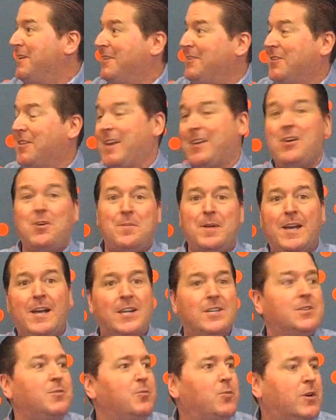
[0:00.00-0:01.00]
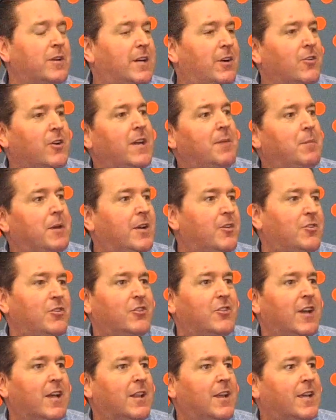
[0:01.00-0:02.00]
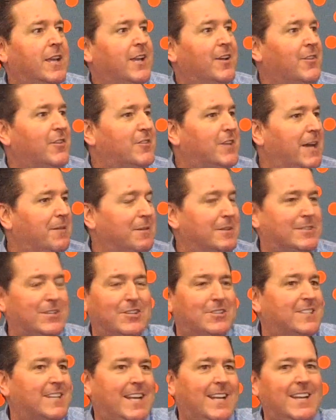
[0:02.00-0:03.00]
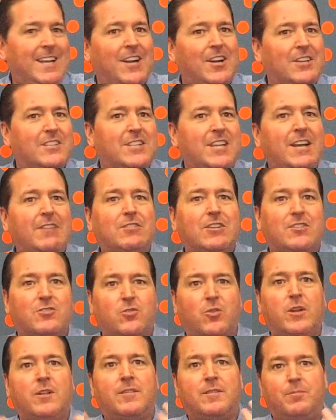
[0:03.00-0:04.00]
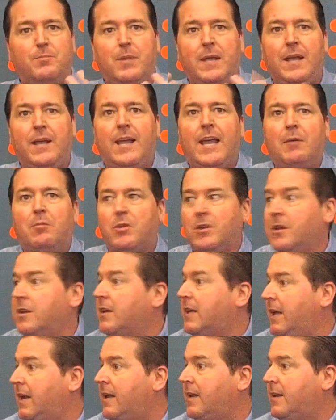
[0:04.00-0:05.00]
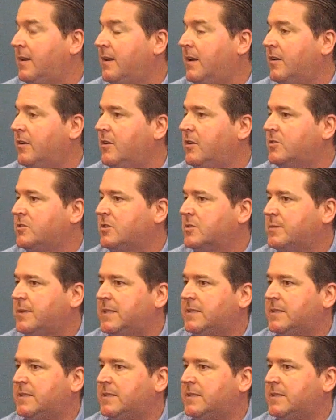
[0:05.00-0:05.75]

you're like, oh my gosh, it worked out great because you just got lucky on the timing. So it's, you have to sort of be able to look at it under those circumstances.